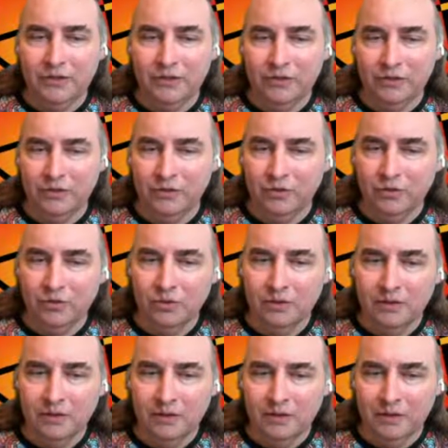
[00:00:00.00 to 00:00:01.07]
to
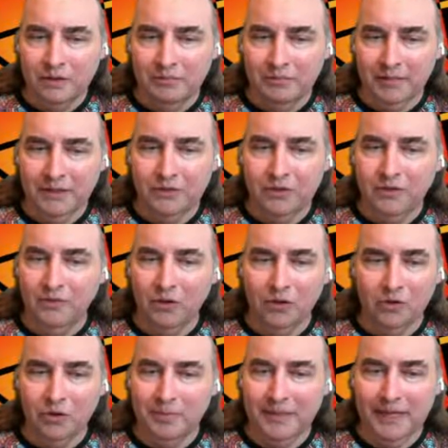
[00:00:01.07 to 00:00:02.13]
my
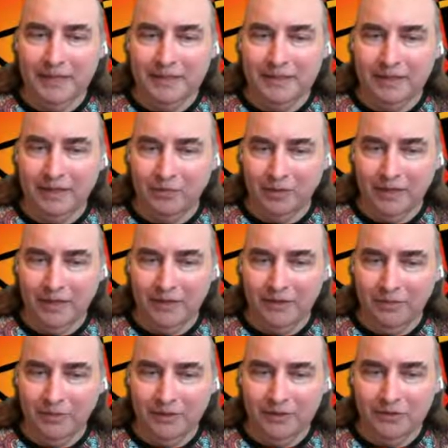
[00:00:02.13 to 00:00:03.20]
default Kubernetes
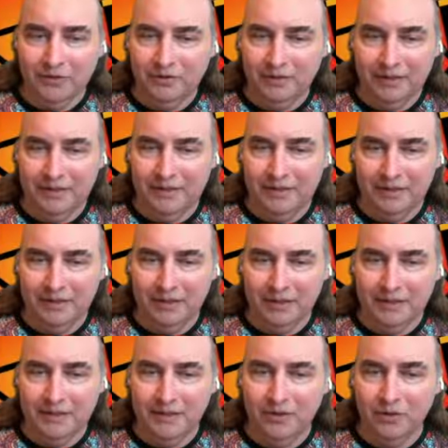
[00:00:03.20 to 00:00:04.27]
networking, which is going to
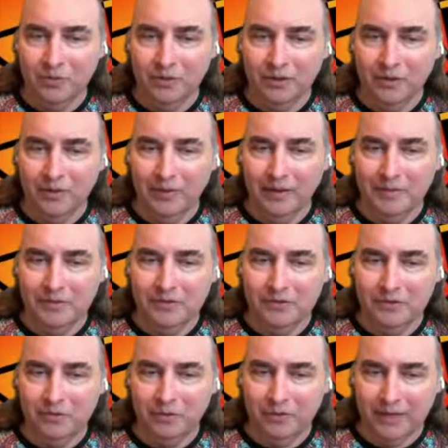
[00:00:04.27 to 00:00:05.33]
continue to work the way I'm used
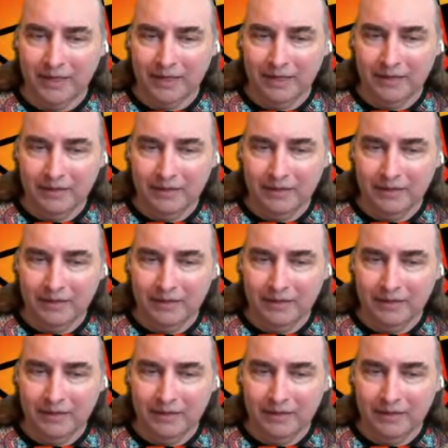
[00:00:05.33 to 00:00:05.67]
to it working.